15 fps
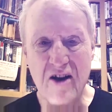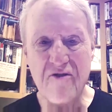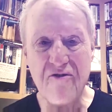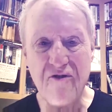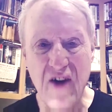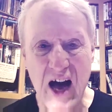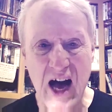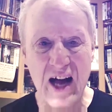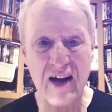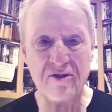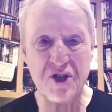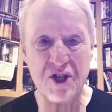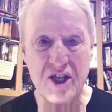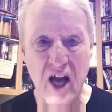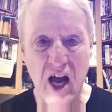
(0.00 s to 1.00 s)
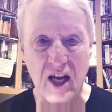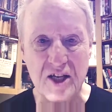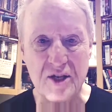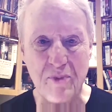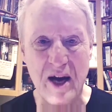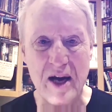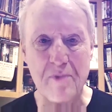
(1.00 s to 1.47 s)
Five states
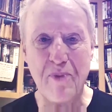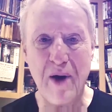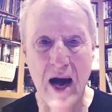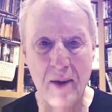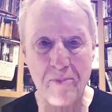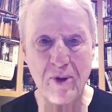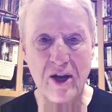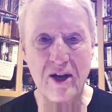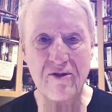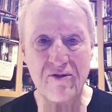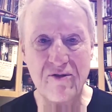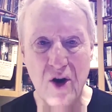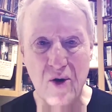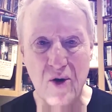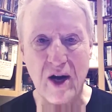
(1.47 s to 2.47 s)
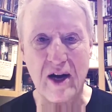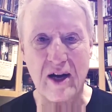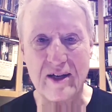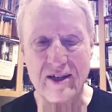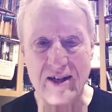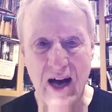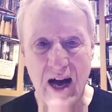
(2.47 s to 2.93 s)
by popular vote
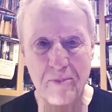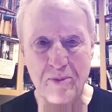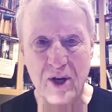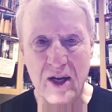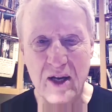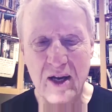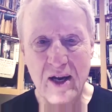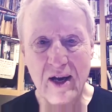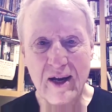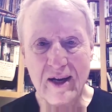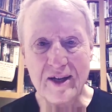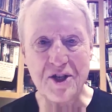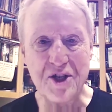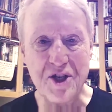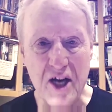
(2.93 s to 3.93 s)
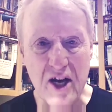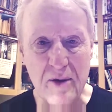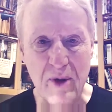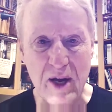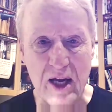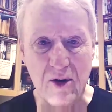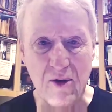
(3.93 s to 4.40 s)
adopted
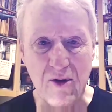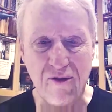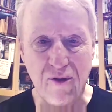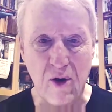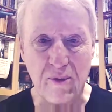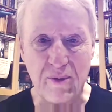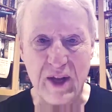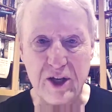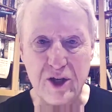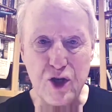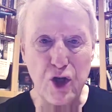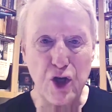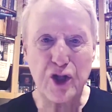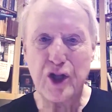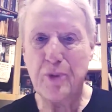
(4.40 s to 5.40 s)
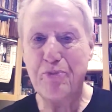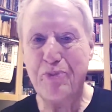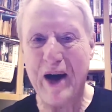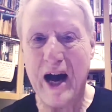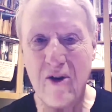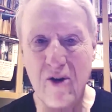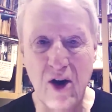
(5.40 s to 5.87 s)
gerrymander reform. They took the
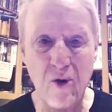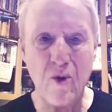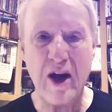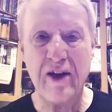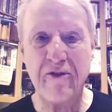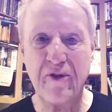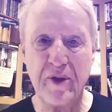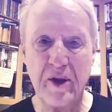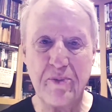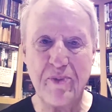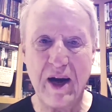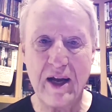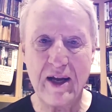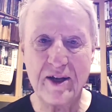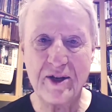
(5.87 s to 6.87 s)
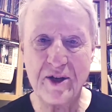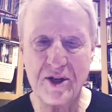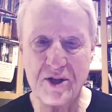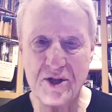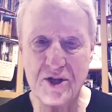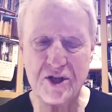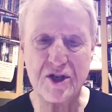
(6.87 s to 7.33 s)
power away from the
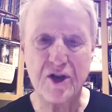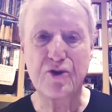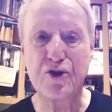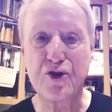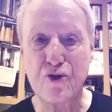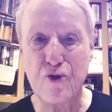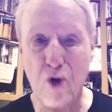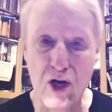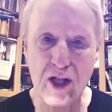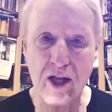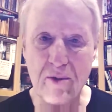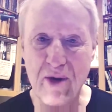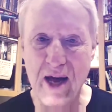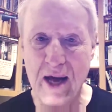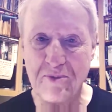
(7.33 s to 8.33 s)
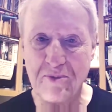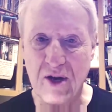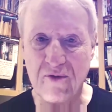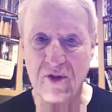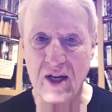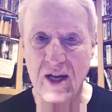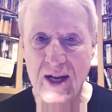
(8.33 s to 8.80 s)
politicians to draw the maps
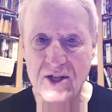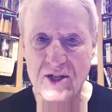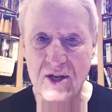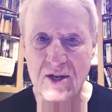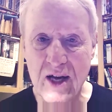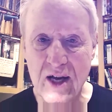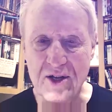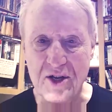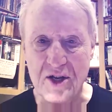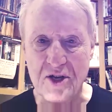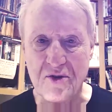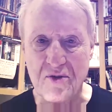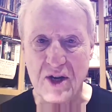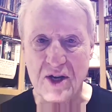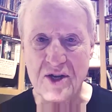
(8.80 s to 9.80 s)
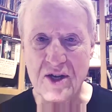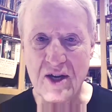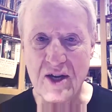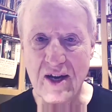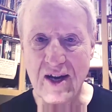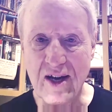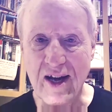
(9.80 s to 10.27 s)
of election districts
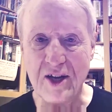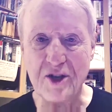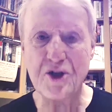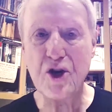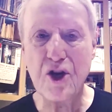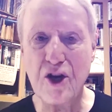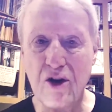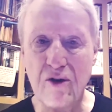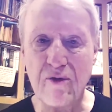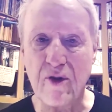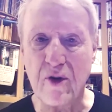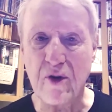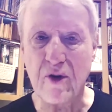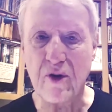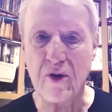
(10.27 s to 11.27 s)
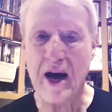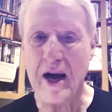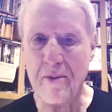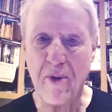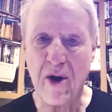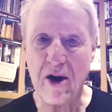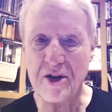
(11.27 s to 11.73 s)
and took it over with a
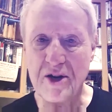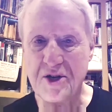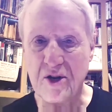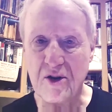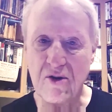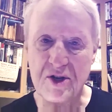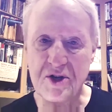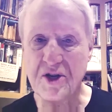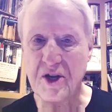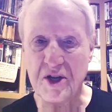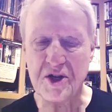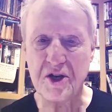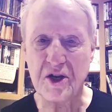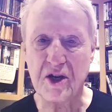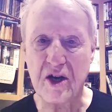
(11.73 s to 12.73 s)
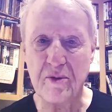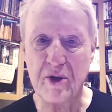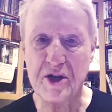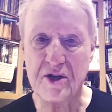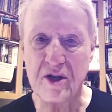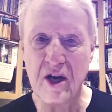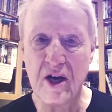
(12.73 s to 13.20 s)
bipartisan or a citizen
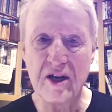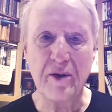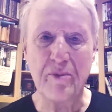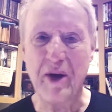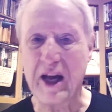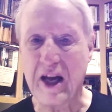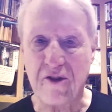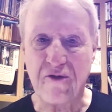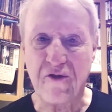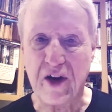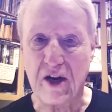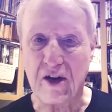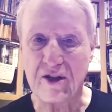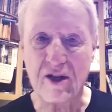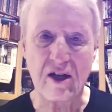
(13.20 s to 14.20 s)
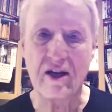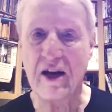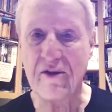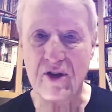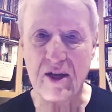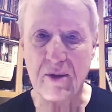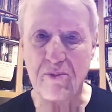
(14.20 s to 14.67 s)
commission to make it fair, to
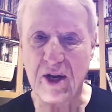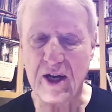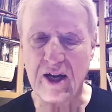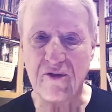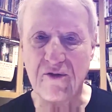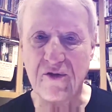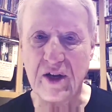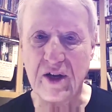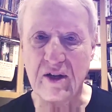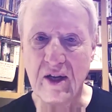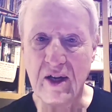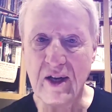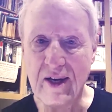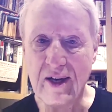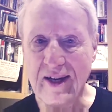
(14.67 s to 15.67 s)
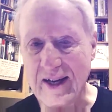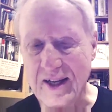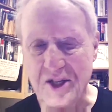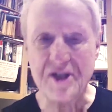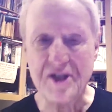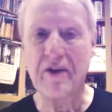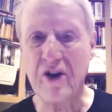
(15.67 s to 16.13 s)
level the playing field. You know,
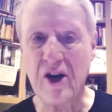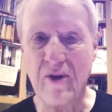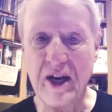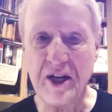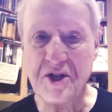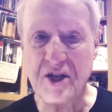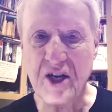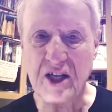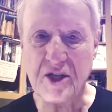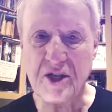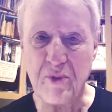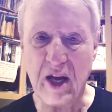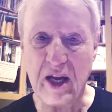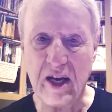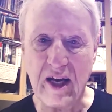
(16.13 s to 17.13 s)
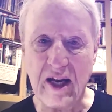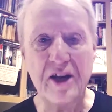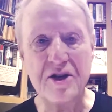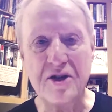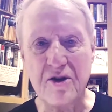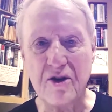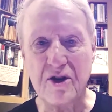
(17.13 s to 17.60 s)
seven or eight states made it
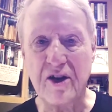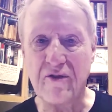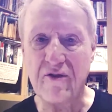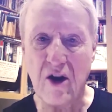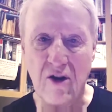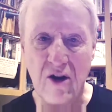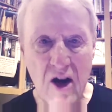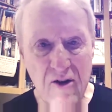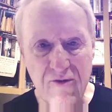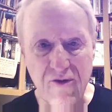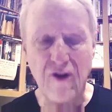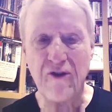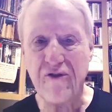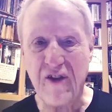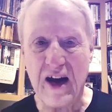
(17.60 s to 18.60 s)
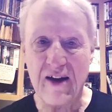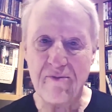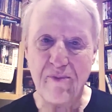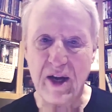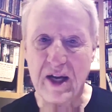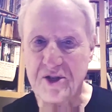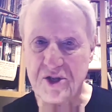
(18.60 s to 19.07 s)
easier to vote. Four or five
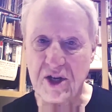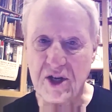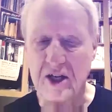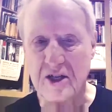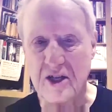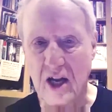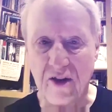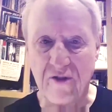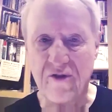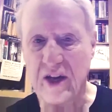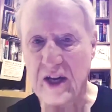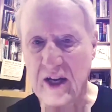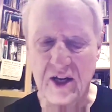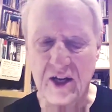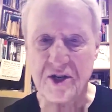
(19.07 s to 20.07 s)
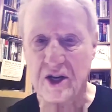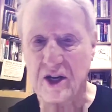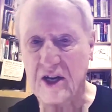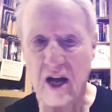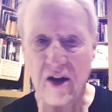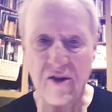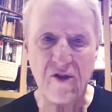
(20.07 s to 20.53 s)
big cities like Phoenix and
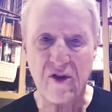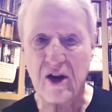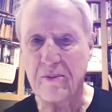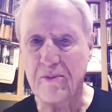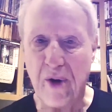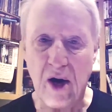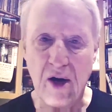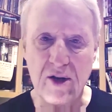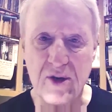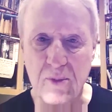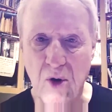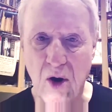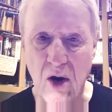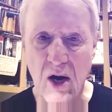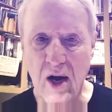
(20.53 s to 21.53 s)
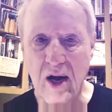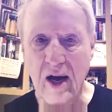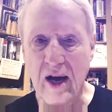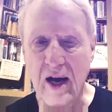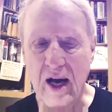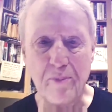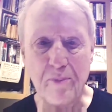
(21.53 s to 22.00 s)
Denver and Baltimore
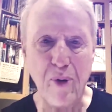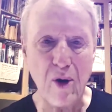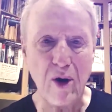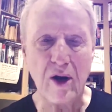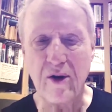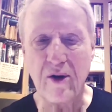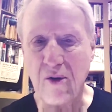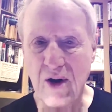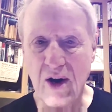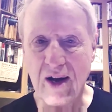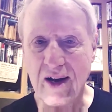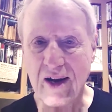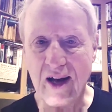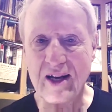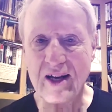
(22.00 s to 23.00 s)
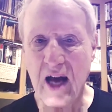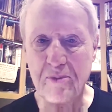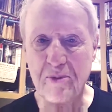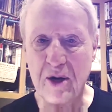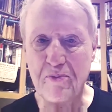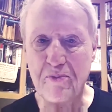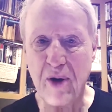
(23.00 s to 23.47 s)
and Portland, Oregon
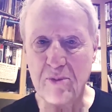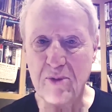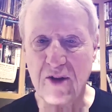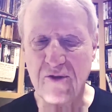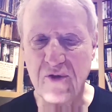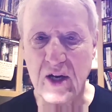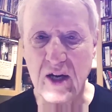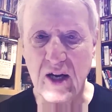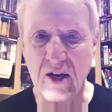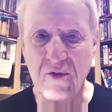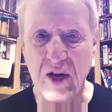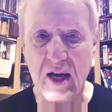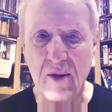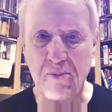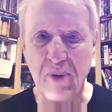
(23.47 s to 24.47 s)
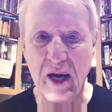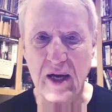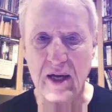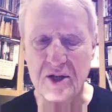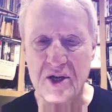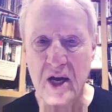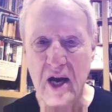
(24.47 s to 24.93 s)
adopted public funding of
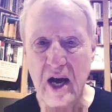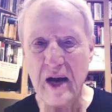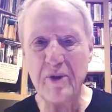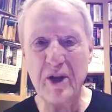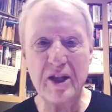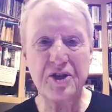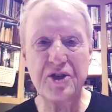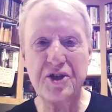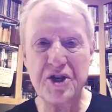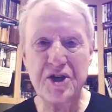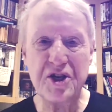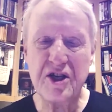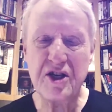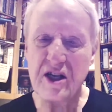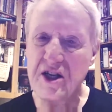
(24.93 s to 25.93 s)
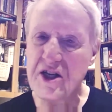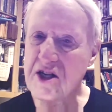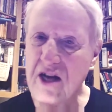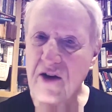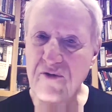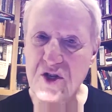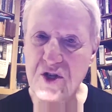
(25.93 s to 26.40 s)
campaigns. I mean, there's just, this
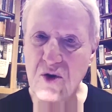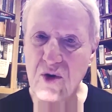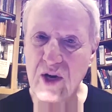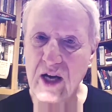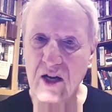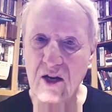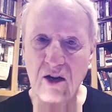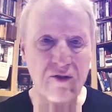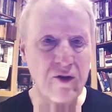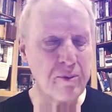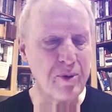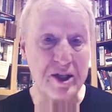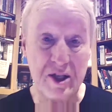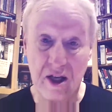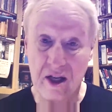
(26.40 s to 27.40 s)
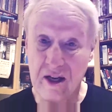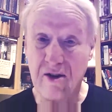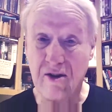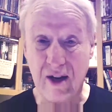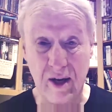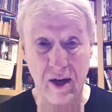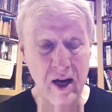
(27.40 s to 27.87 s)
stuff is going on all over the place.
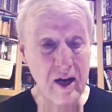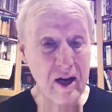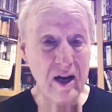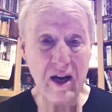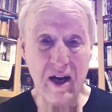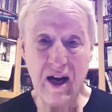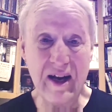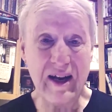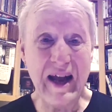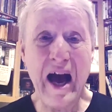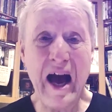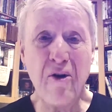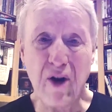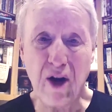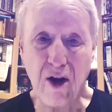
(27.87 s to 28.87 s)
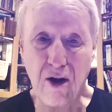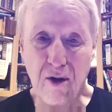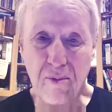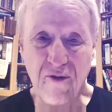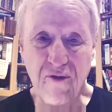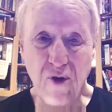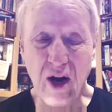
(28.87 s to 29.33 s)
Literally an hour ago,
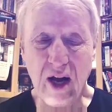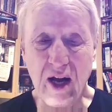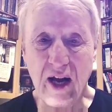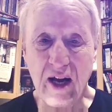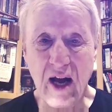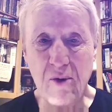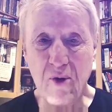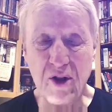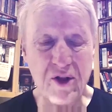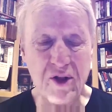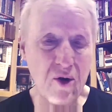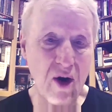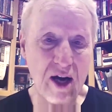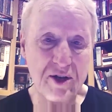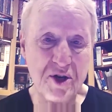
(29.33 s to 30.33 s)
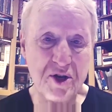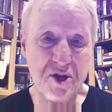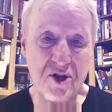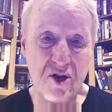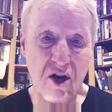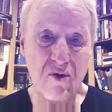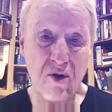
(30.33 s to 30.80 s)
before I got on with you, I just
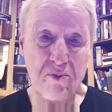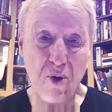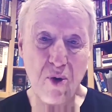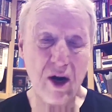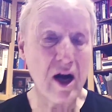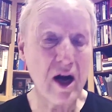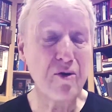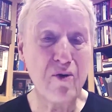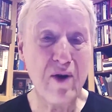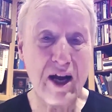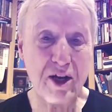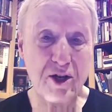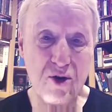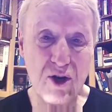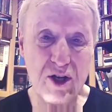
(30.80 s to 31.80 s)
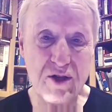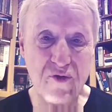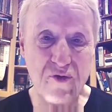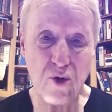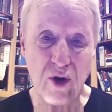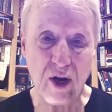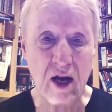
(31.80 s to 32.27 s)
saw a report on ranked choice
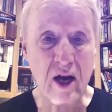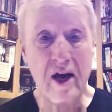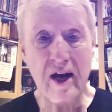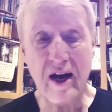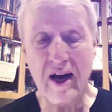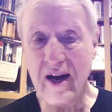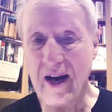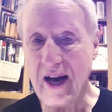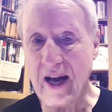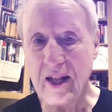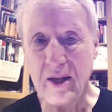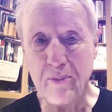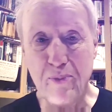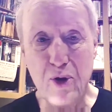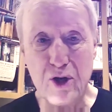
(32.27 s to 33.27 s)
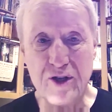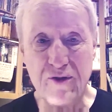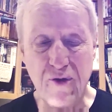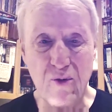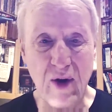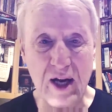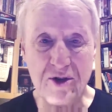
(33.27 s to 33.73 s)
voting and the push for
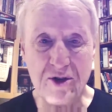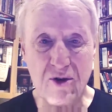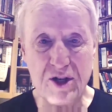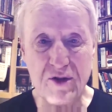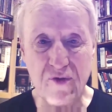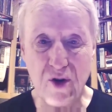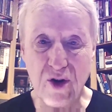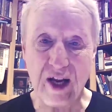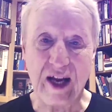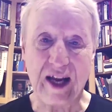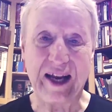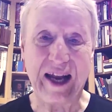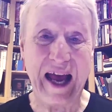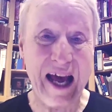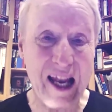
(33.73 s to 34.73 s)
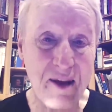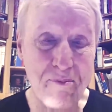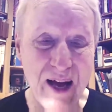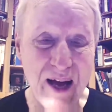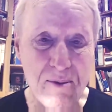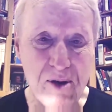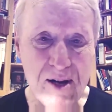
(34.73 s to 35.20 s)
ranked choice voting in
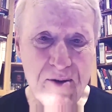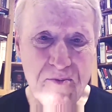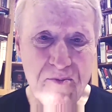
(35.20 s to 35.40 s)
Alabama,